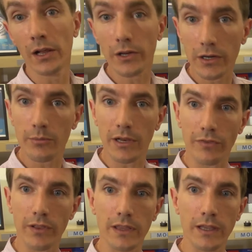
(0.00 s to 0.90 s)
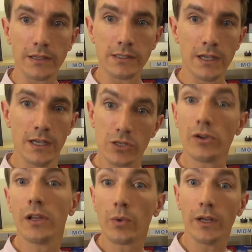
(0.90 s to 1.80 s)
looking at different things. It's
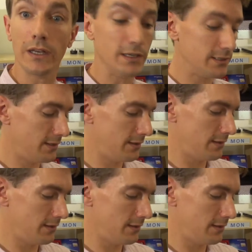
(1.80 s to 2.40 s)
really quite neat.